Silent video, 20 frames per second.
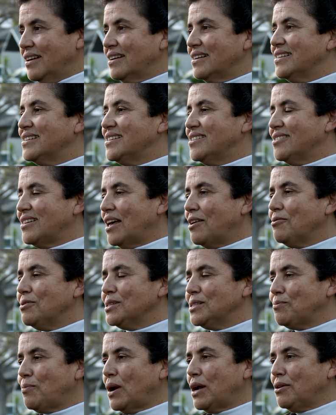Yeah, so that
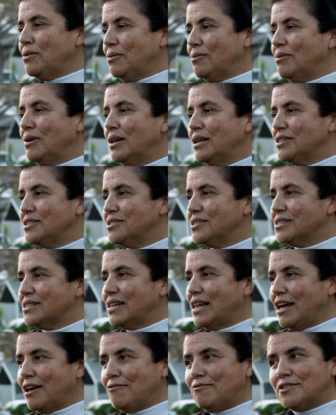was part of religious
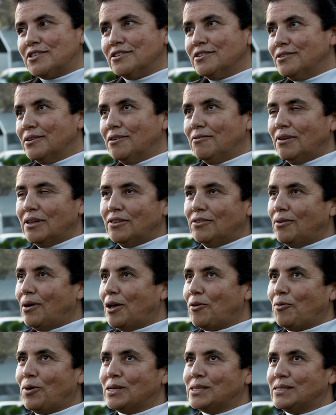life too, even
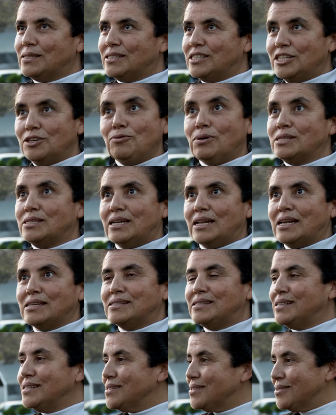though she wasn't a
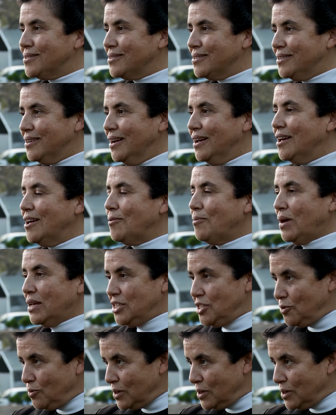sister, but she